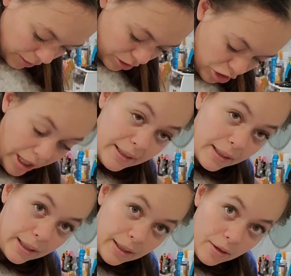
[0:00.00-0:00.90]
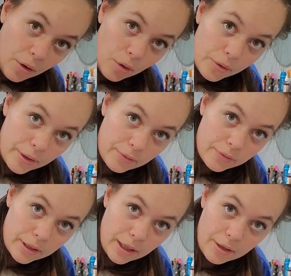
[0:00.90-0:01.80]
gently hold their
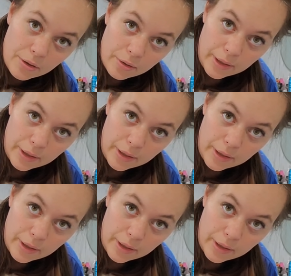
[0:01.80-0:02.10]
foot under